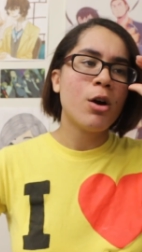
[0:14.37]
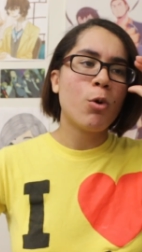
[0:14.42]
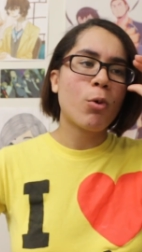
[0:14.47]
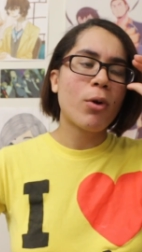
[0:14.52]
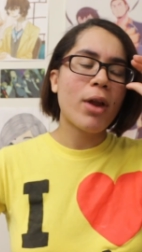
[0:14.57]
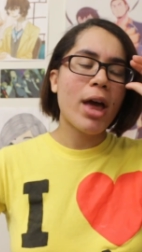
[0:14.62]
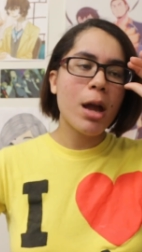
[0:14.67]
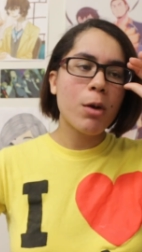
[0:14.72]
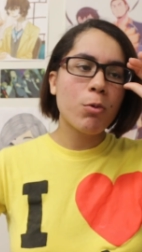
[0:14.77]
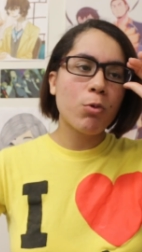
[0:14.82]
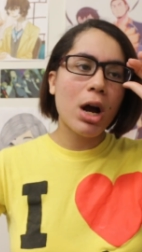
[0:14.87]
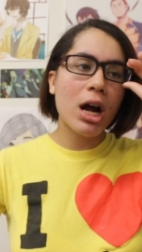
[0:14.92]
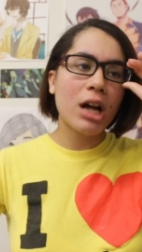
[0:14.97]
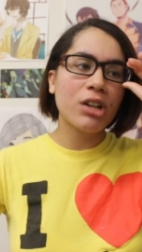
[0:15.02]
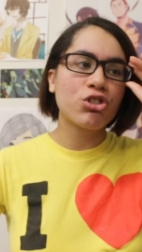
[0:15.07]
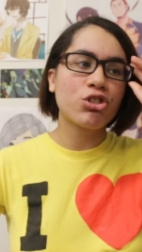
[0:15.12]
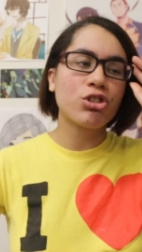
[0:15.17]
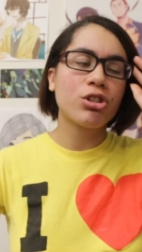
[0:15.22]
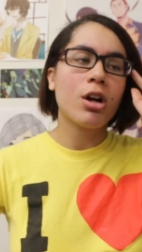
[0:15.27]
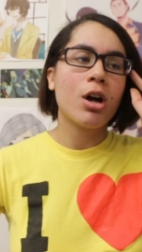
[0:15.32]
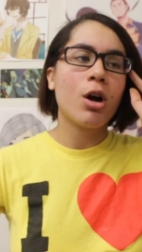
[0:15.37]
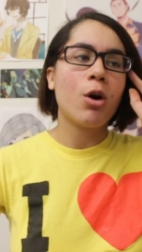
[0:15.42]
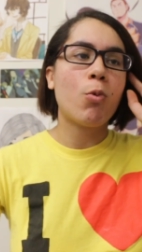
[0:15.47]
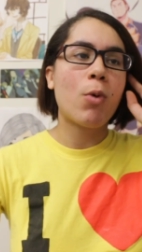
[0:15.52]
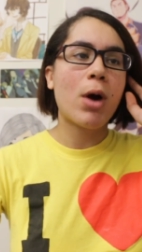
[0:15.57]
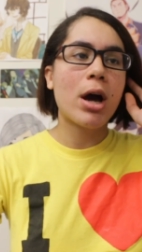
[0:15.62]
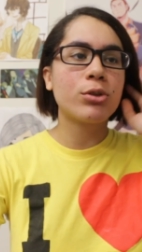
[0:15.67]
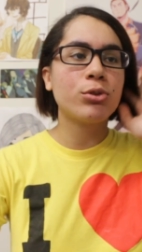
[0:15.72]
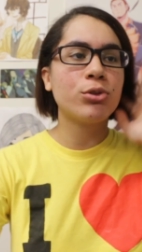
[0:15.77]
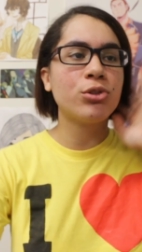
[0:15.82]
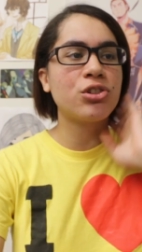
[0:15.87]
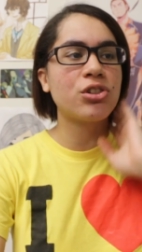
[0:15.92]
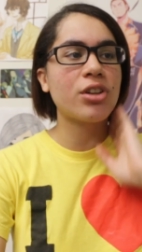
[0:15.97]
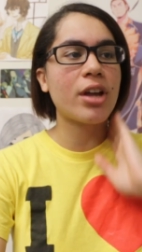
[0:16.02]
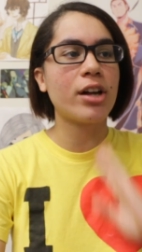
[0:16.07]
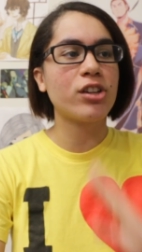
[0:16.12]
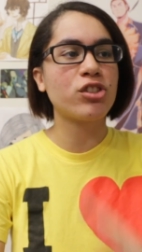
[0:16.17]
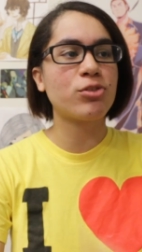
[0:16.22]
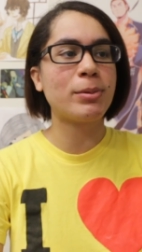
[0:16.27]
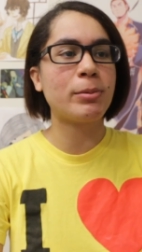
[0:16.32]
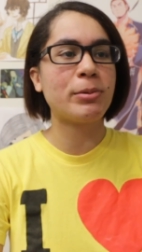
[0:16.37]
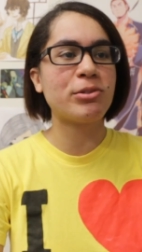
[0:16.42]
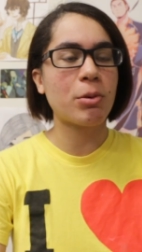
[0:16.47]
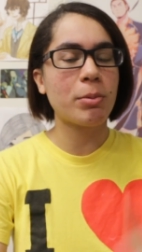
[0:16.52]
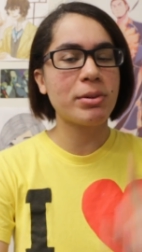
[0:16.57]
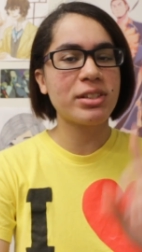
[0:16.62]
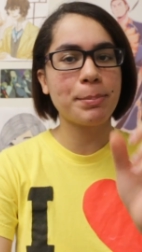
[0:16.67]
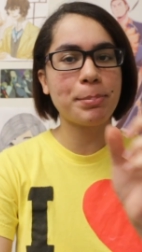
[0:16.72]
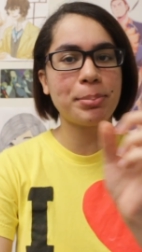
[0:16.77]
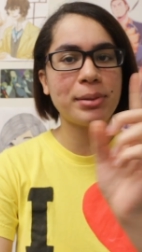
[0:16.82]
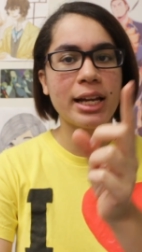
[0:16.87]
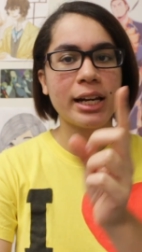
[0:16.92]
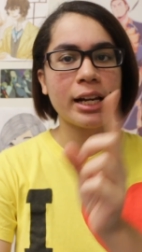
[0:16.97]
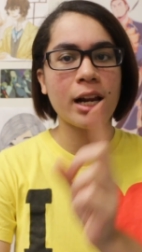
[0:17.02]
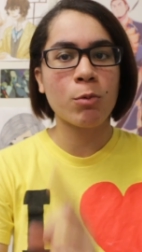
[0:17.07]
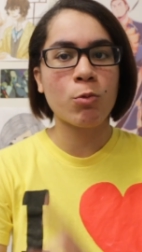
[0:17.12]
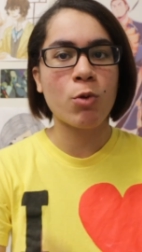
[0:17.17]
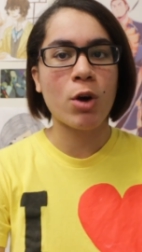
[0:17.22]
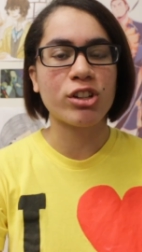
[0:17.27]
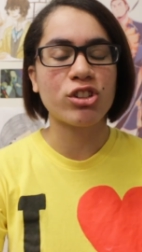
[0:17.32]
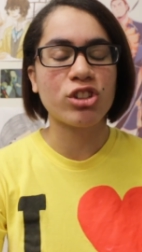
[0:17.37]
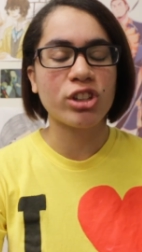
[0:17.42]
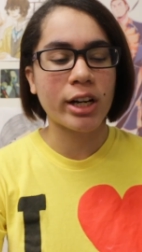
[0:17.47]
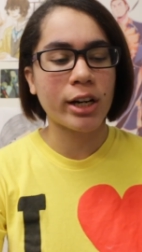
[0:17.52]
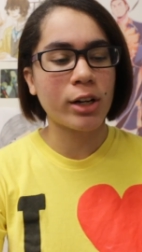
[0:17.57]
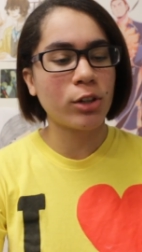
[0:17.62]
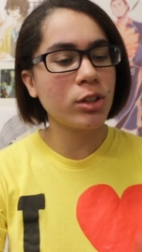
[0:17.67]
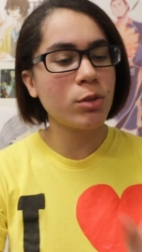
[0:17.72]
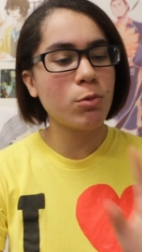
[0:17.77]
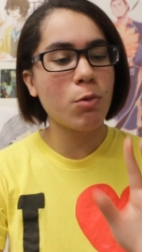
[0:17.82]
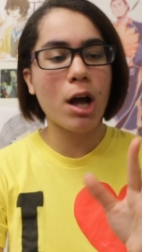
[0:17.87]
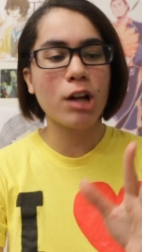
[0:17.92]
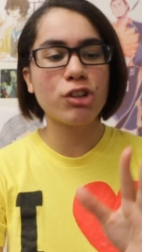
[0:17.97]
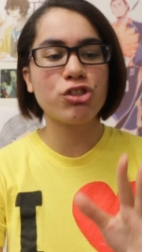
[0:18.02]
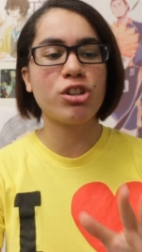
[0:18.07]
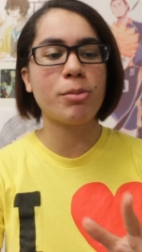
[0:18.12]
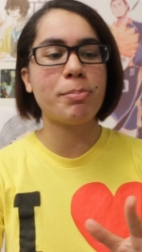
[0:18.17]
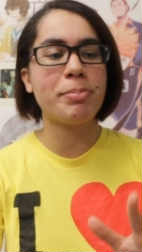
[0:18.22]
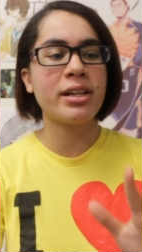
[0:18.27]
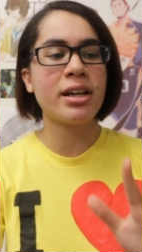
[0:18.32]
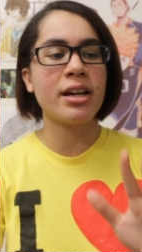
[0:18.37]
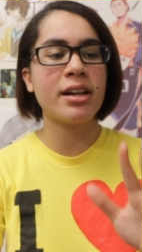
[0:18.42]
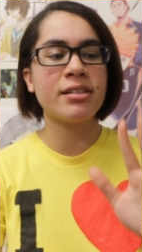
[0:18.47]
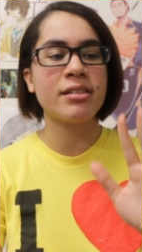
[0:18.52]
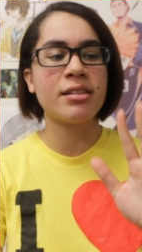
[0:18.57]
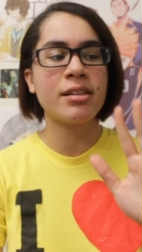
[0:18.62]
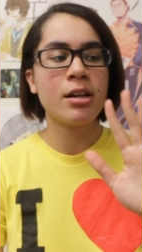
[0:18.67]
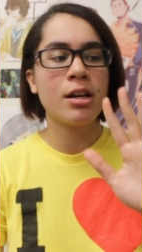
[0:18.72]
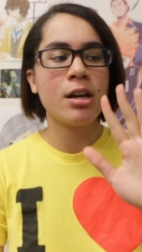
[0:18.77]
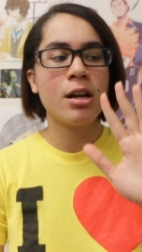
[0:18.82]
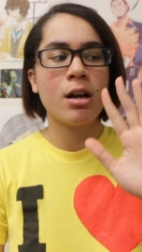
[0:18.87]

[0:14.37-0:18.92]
When I watched Warau Salesman, which I wasn't planning on watching, and I only watched it because